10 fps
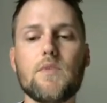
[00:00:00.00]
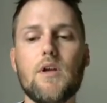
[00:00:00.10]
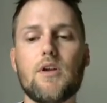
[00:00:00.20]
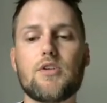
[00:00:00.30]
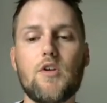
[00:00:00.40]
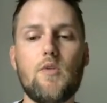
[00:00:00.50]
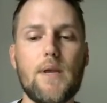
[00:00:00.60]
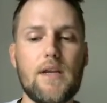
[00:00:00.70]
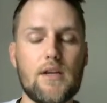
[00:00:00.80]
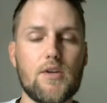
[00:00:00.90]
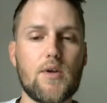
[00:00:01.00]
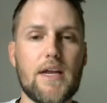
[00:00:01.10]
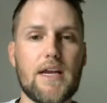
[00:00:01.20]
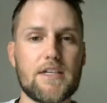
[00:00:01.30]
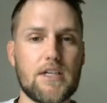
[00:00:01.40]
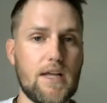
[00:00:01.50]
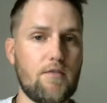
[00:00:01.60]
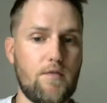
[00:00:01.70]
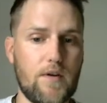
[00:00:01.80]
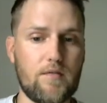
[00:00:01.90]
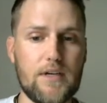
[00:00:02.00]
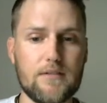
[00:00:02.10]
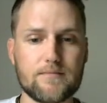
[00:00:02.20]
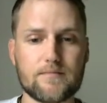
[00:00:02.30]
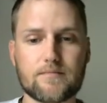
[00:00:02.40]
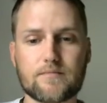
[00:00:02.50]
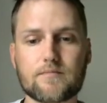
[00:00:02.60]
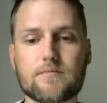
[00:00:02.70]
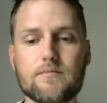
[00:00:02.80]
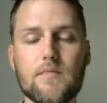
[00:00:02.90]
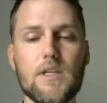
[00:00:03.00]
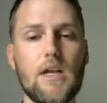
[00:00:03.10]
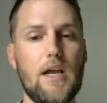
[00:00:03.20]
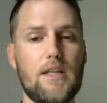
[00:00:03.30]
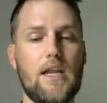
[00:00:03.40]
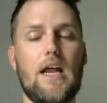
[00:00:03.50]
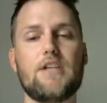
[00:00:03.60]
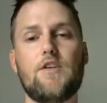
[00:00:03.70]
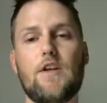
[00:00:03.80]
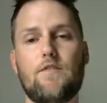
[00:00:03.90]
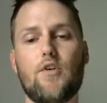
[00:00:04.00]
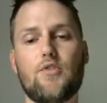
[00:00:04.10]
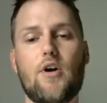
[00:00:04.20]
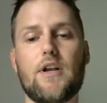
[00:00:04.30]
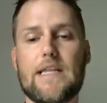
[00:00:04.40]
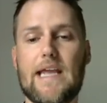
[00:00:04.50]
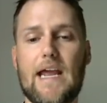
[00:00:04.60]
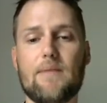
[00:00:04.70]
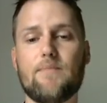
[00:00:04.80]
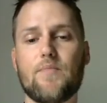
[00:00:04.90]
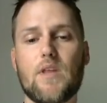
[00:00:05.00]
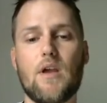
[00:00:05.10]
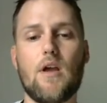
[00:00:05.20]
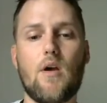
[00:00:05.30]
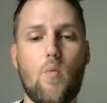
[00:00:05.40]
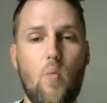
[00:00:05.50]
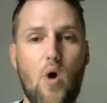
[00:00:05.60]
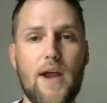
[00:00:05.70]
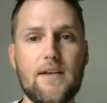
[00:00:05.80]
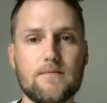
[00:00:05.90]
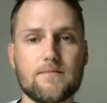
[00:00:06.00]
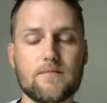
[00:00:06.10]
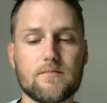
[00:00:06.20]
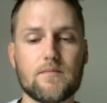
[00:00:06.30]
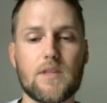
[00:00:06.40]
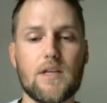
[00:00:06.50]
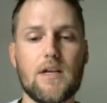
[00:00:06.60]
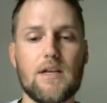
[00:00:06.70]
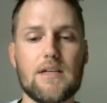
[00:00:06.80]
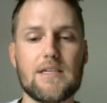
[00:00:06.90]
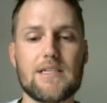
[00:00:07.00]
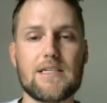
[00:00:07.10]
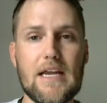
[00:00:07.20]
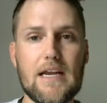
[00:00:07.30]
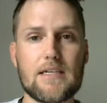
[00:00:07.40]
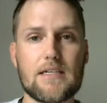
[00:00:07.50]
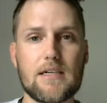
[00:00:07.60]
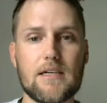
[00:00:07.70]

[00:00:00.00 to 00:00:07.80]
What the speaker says: Assuming you can get it to level 50, and then as you get further on in the game, 1, 6,